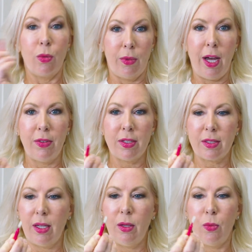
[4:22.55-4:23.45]

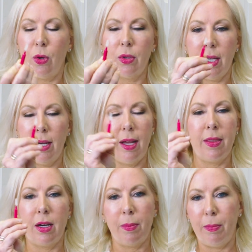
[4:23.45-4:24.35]
obviously won't get, and
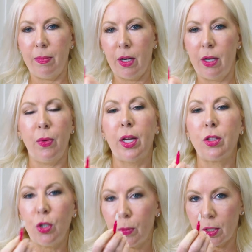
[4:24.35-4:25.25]
then a regular
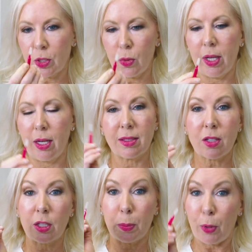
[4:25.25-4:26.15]
toothbrush won't get. It's
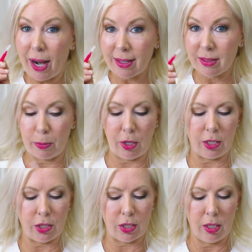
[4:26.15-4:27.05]
called a Proxa
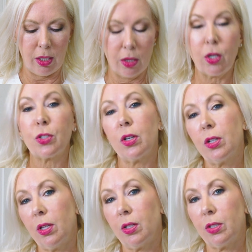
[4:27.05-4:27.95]
brush. Those are a
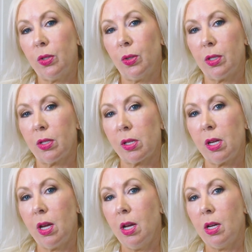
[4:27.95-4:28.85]
good little tool.
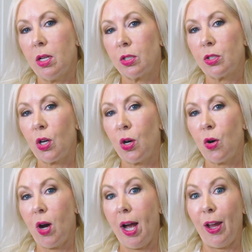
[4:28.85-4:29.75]

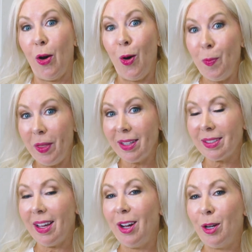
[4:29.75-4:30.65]
So I hope that's
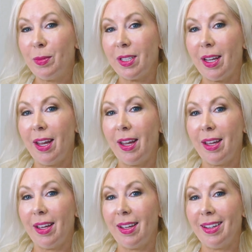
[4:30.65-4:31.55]
helped,
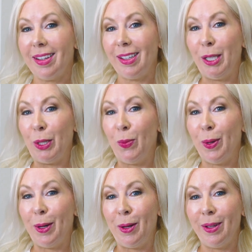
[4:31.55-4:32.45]
and you
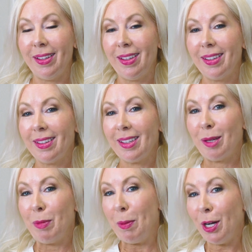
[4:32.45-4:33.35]
will
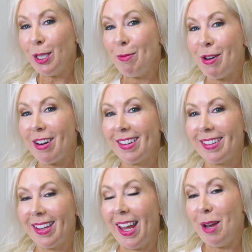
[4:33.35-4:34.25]
be brushing more
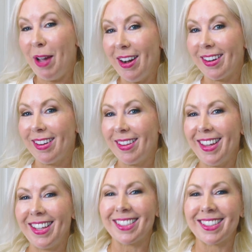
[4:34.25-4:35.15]
and better.
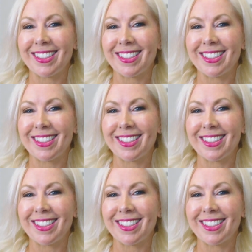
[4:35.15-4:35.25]
Thanks.